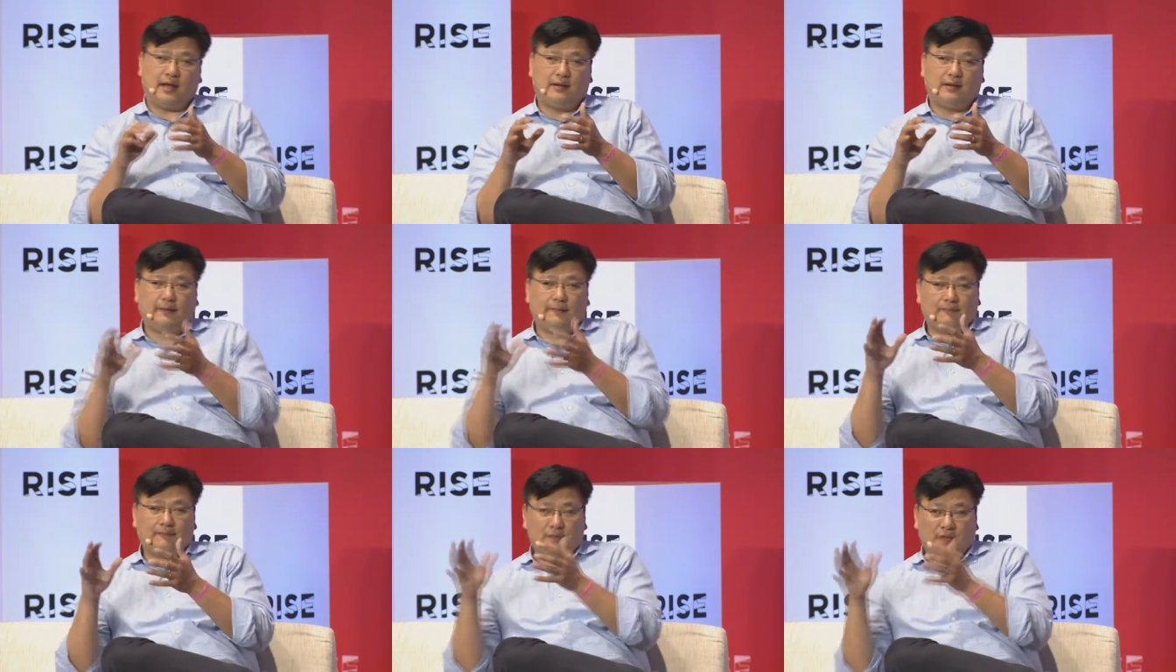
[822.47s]

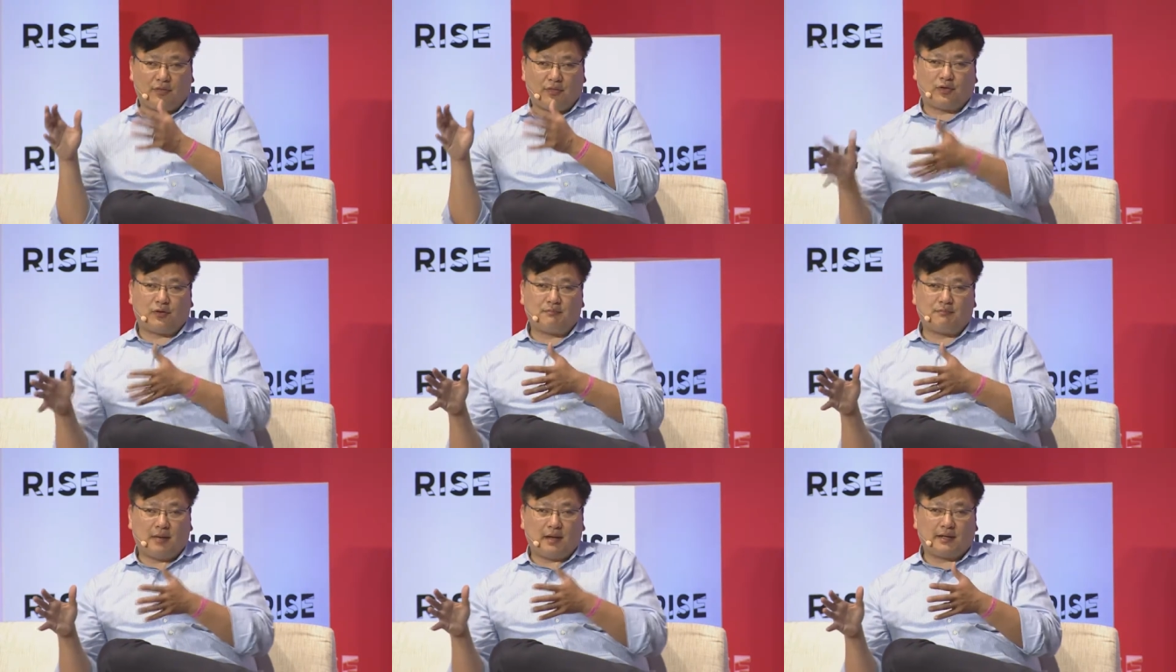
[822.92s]
And the
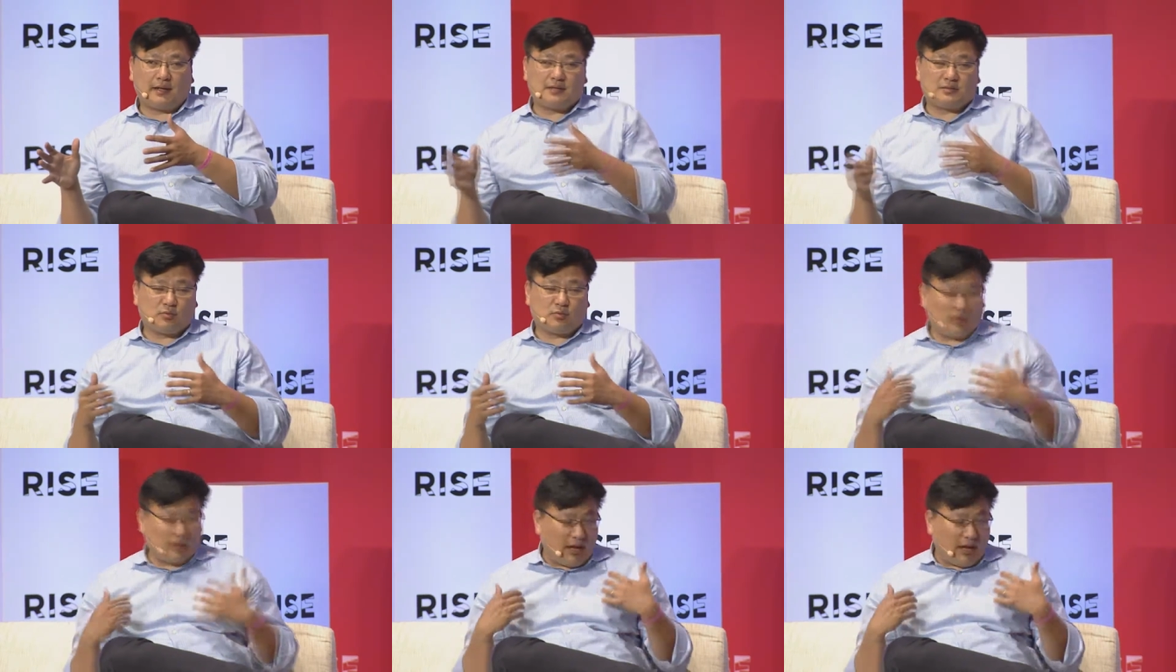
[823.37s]
third bucket
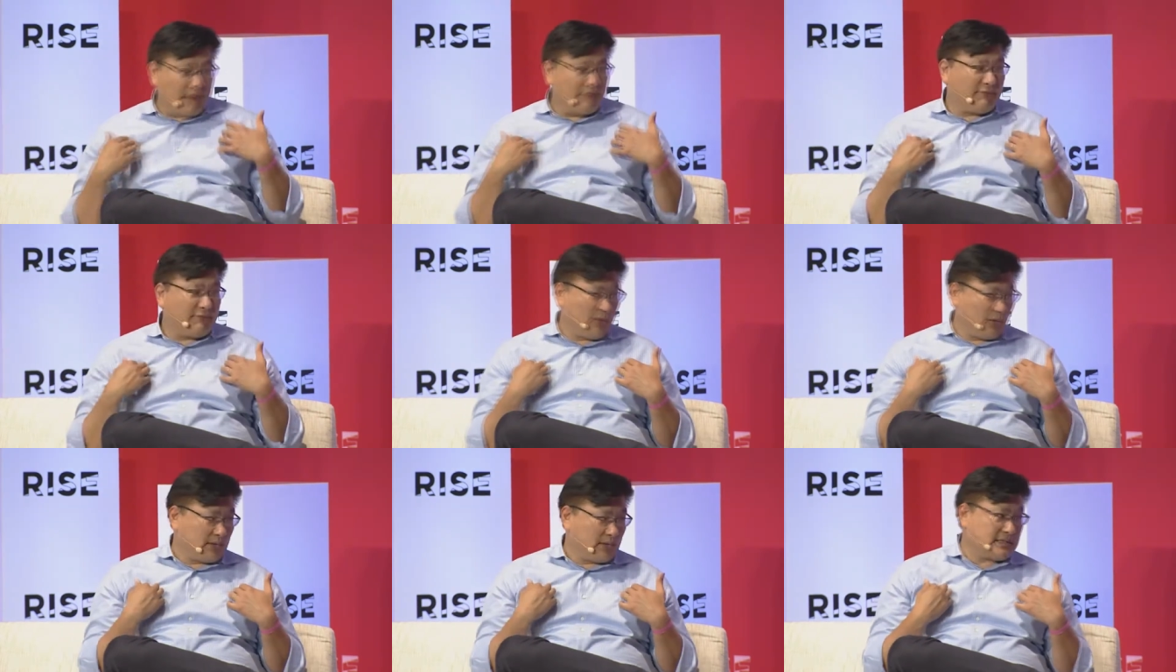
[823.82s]
is where I
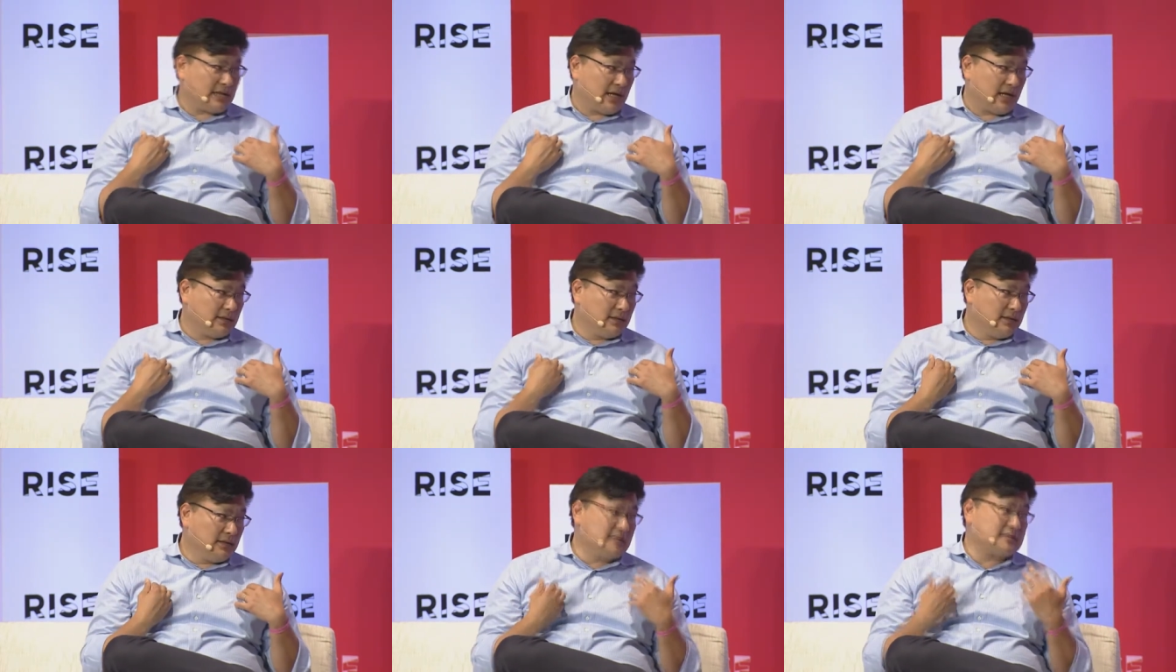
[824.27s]
focus
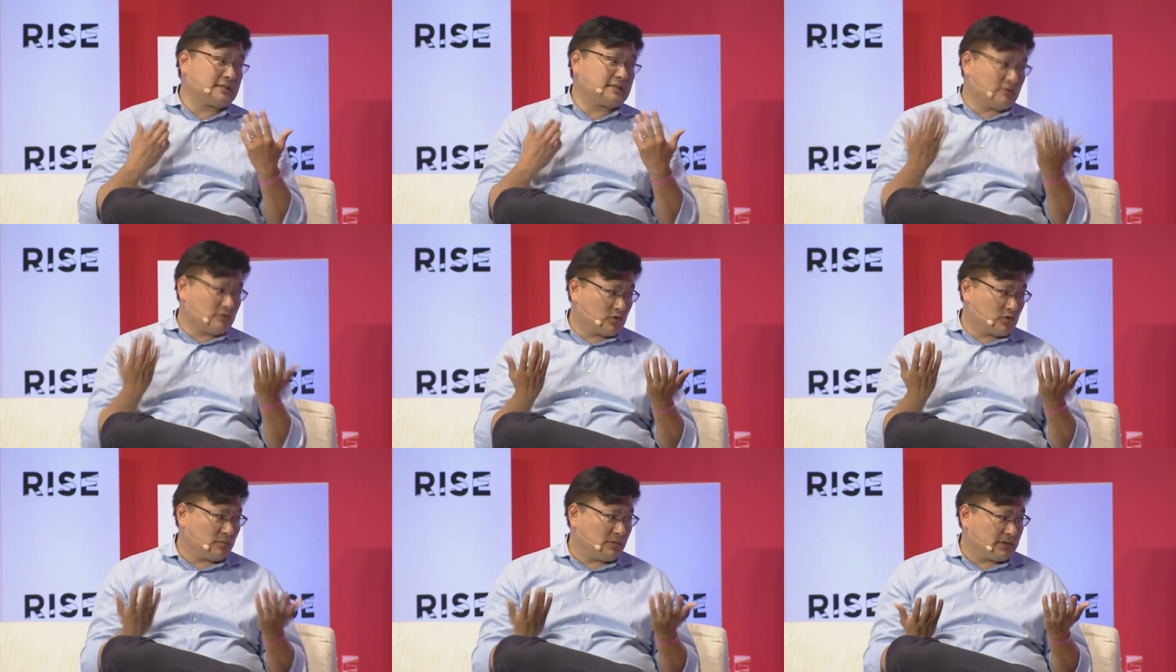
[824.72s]
on is
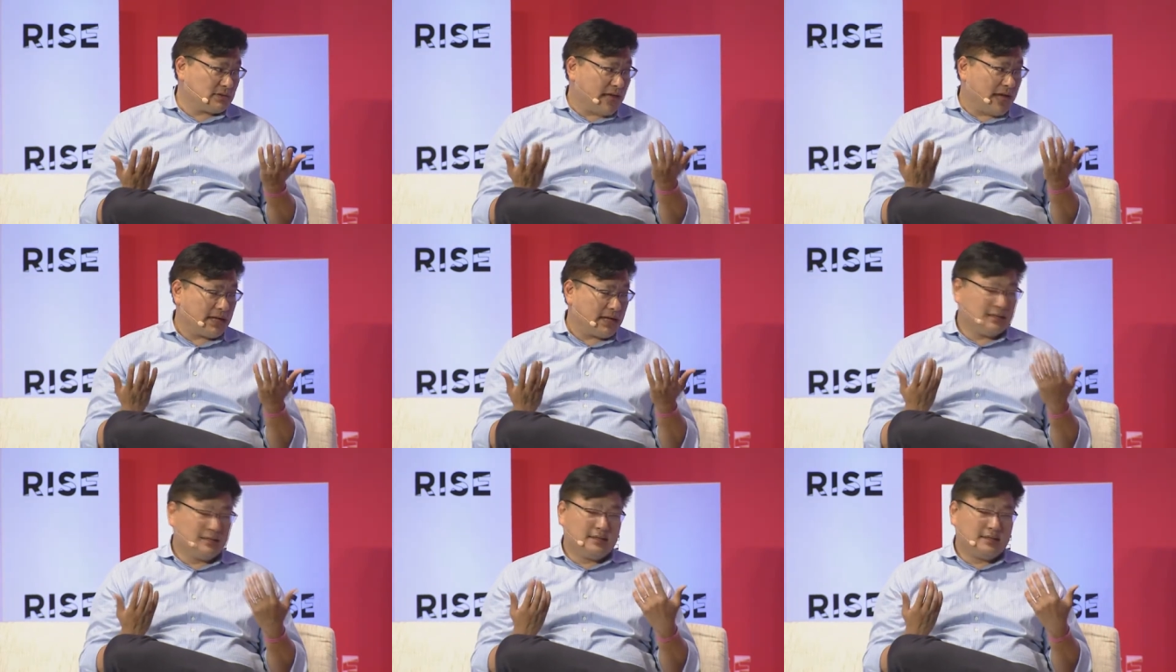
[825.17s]
consumer tech.